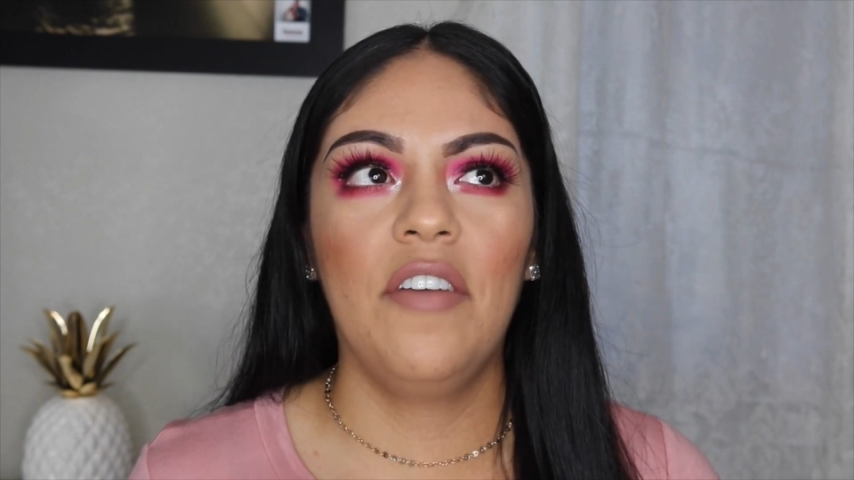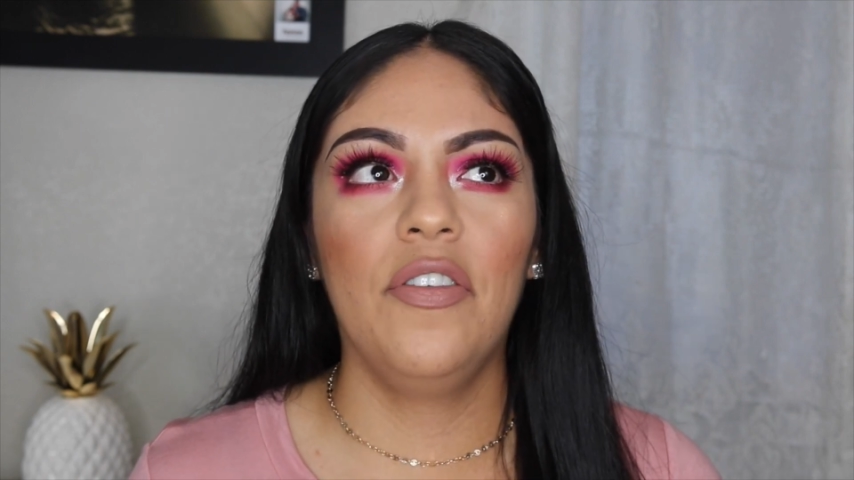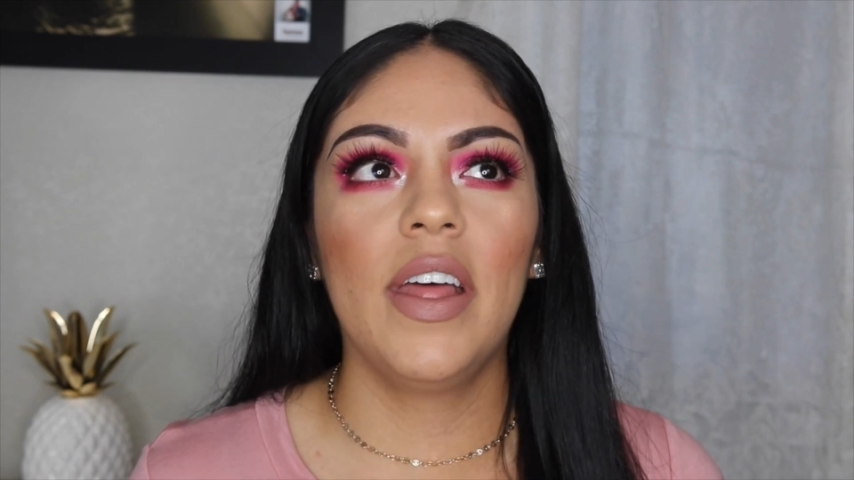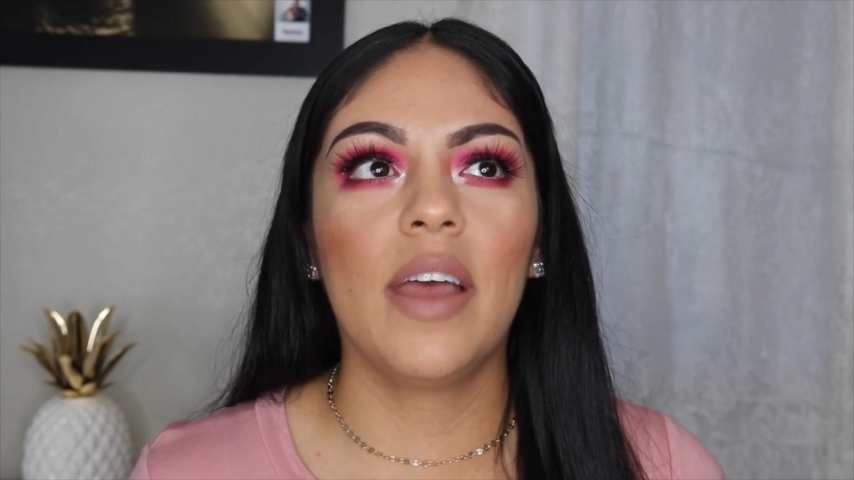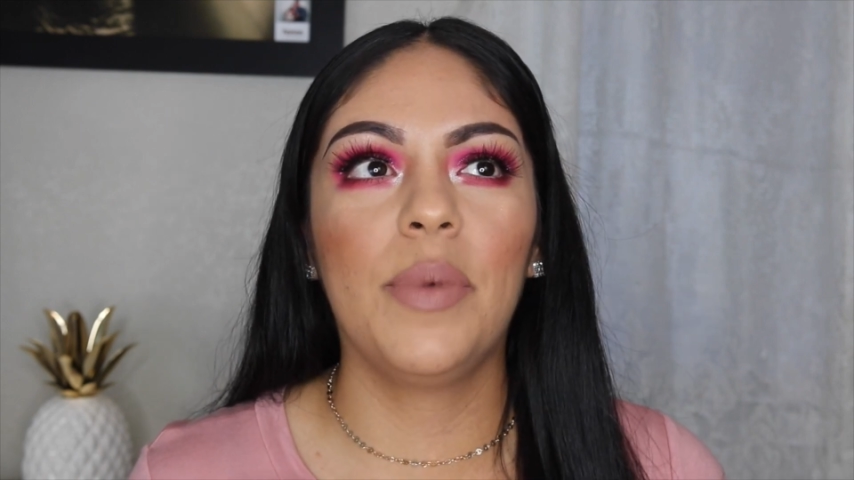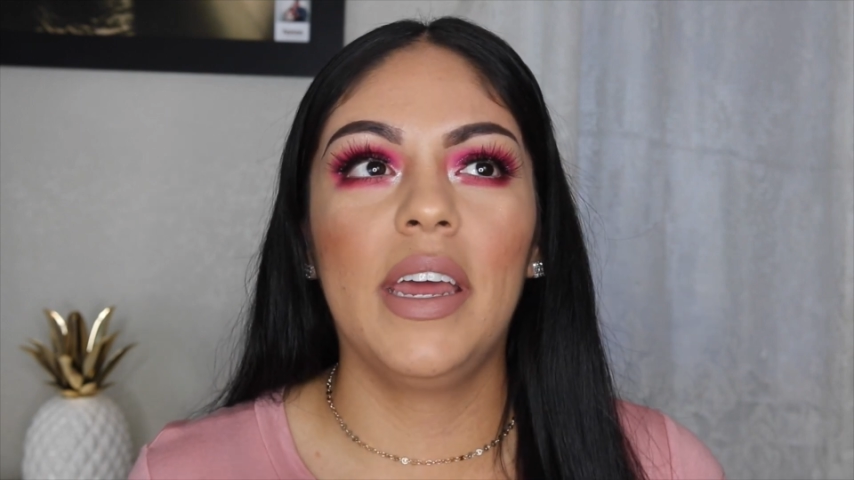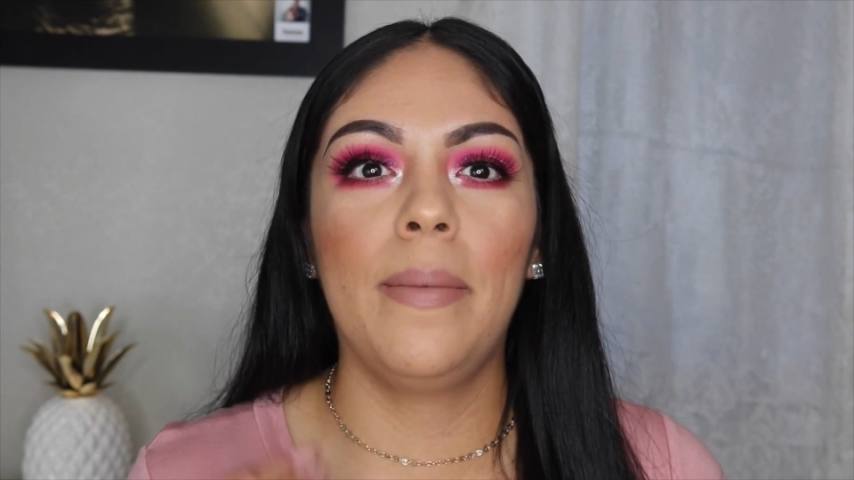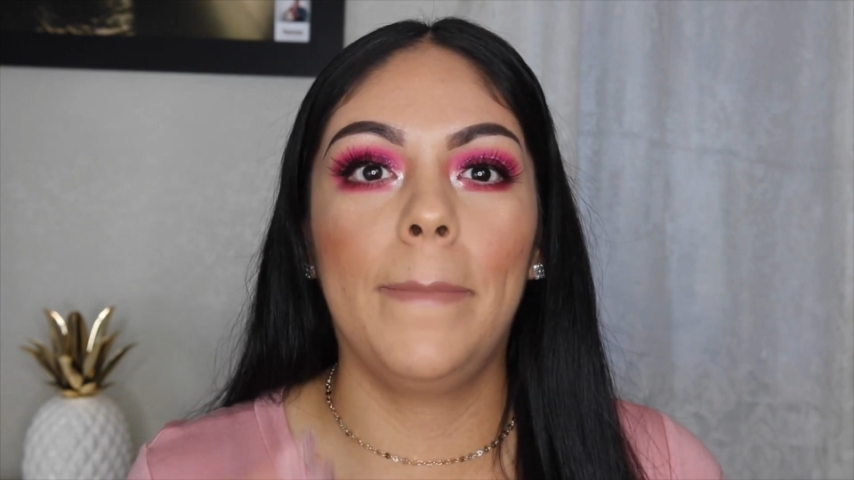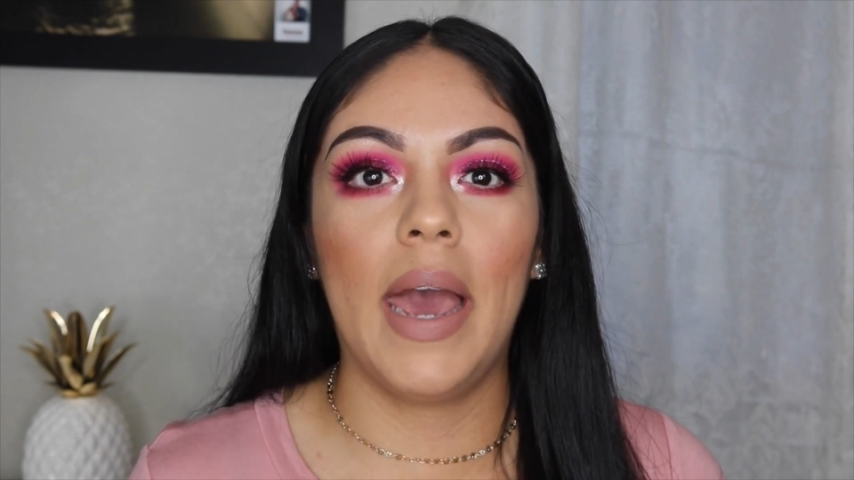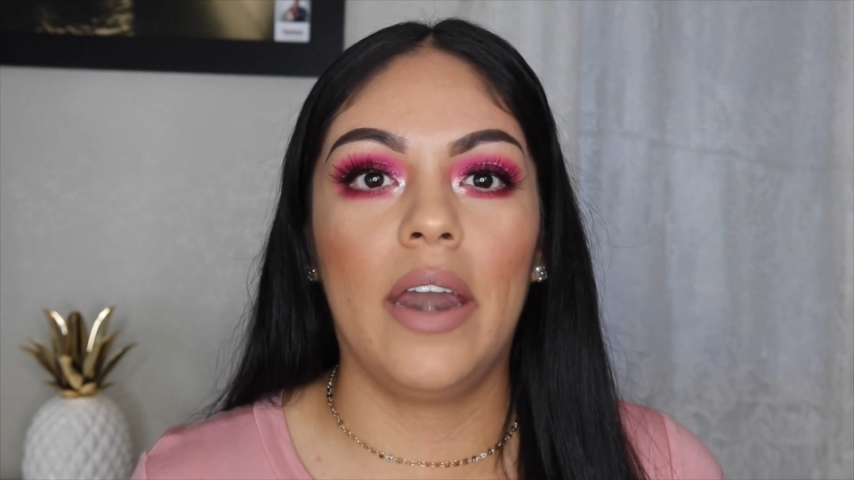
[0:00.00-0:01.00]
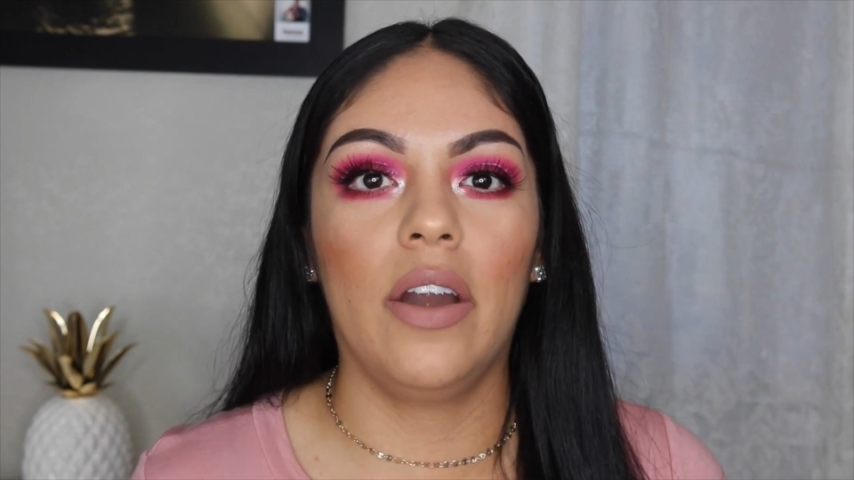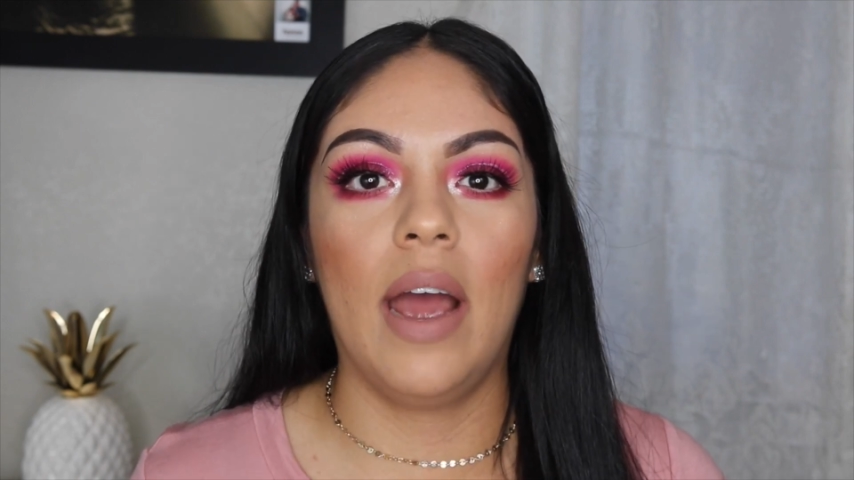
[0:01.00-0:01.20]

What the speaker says: I feel like I'm getting better.